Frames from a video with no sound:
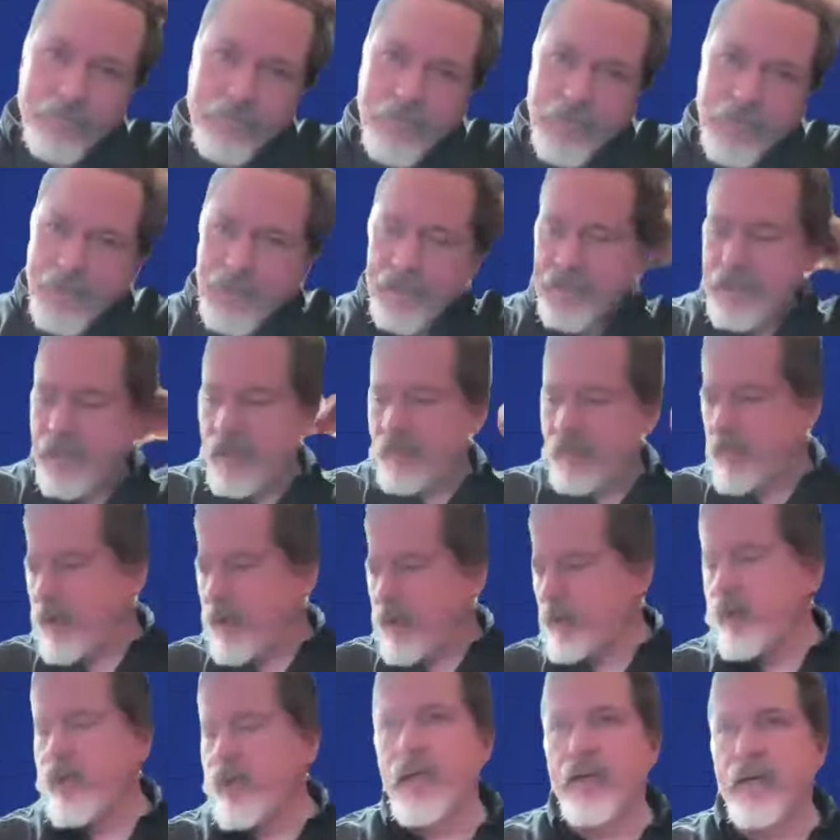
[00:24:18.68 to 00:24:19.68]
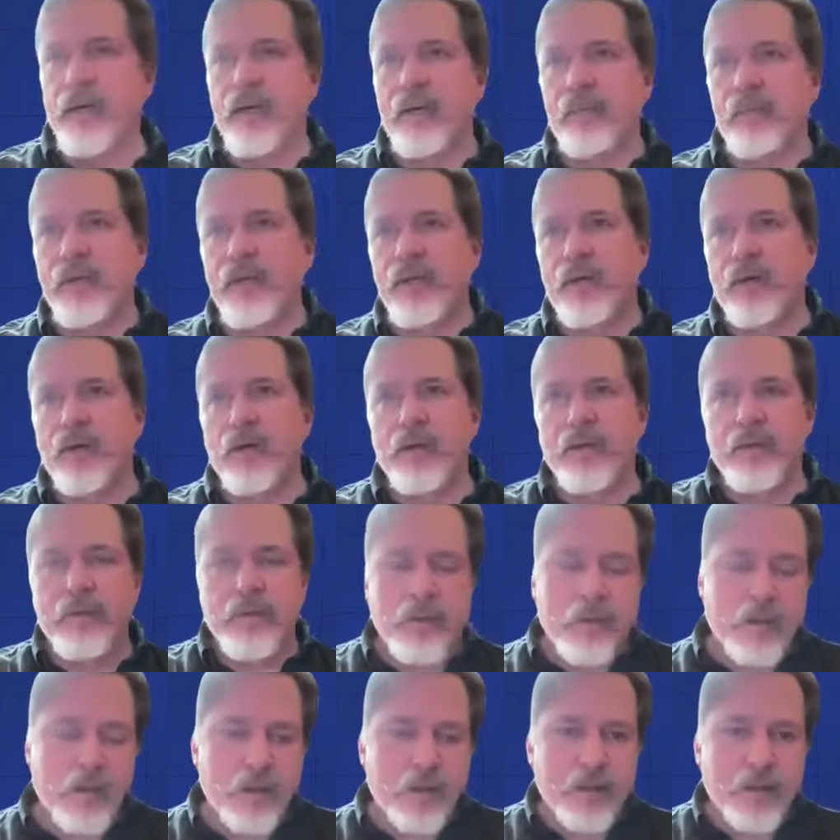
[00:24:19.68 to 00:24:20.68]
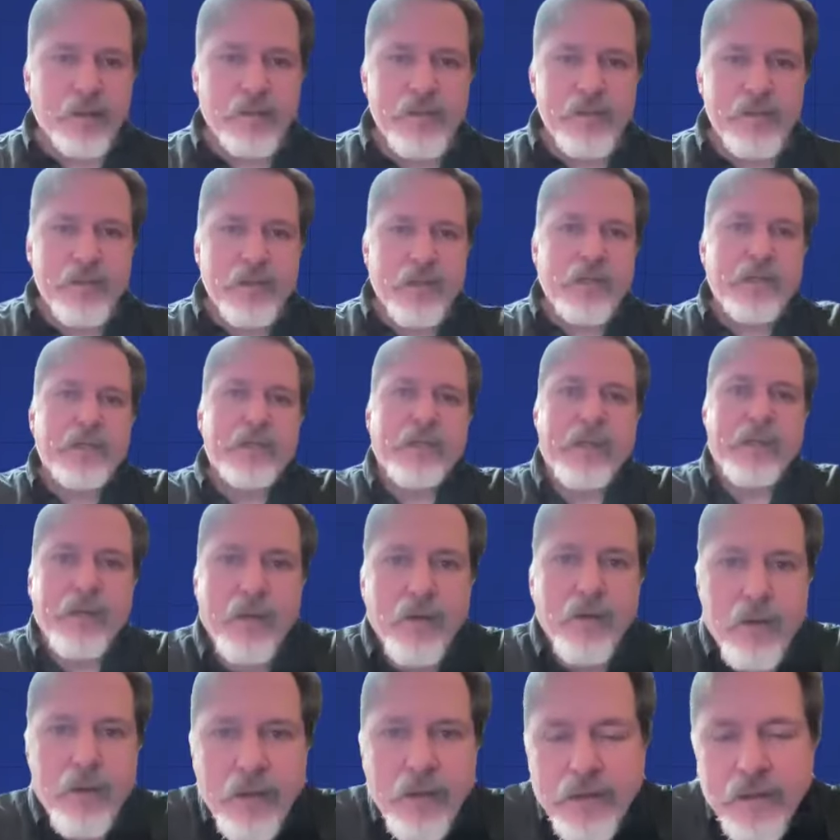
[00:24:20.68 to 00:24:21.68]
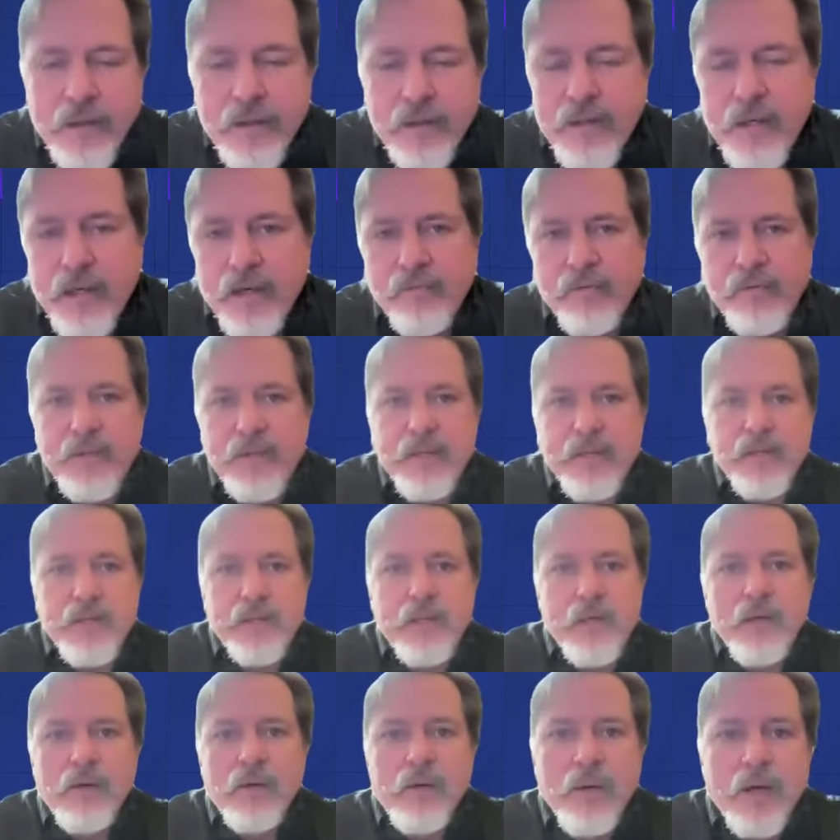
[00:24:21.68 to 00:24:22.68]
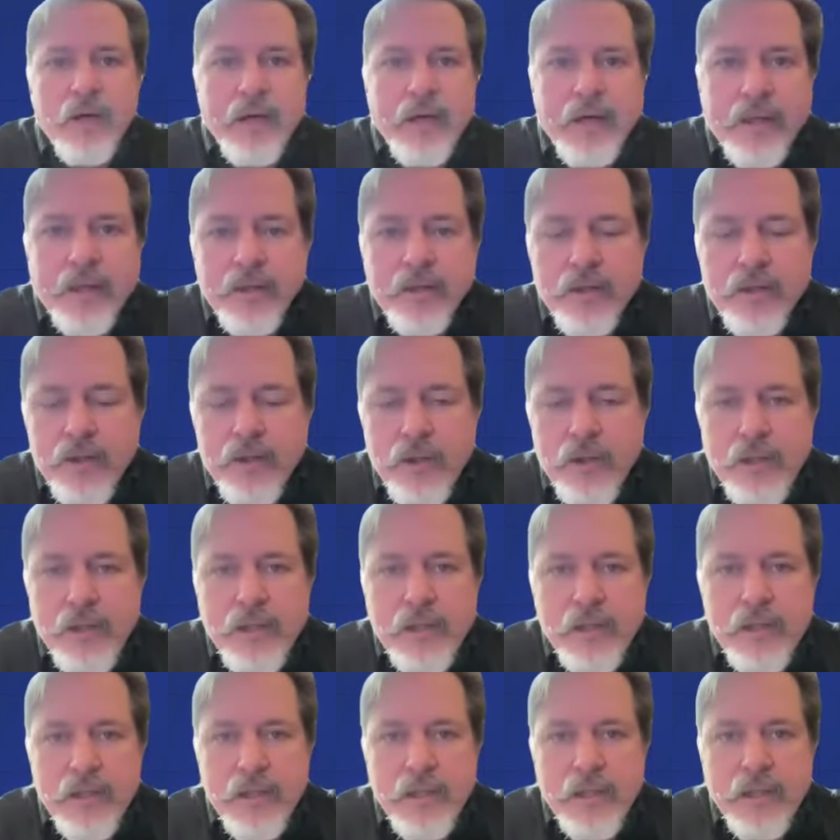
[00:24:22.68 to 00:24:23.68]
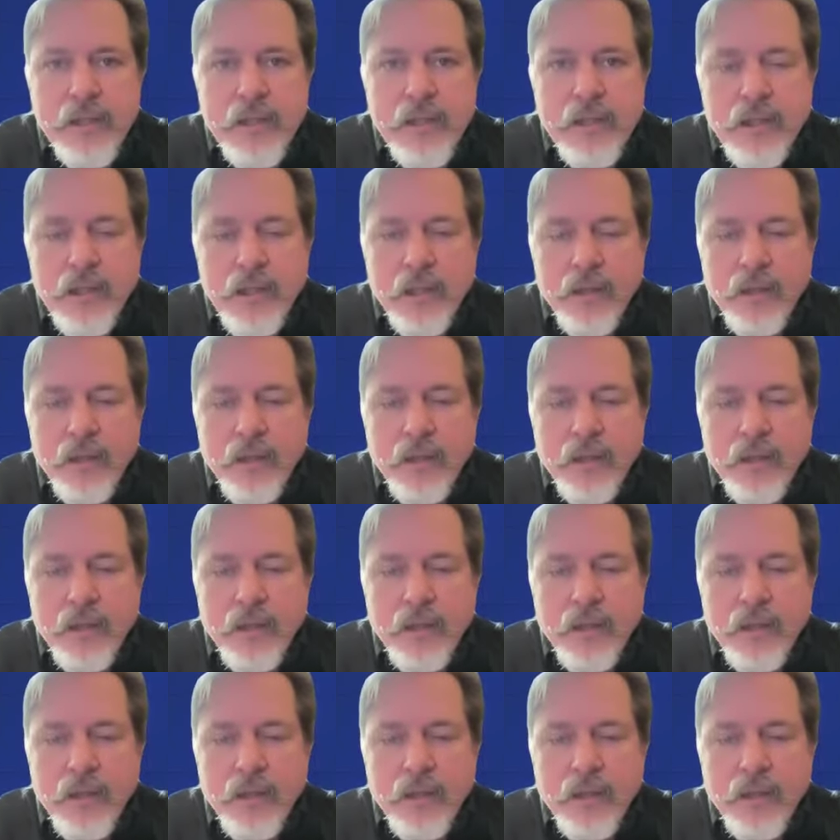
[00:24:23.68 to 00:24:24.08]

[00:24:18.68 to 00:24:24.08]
Like I said, Beau and I are going to be on site there in San Francisco at GDC.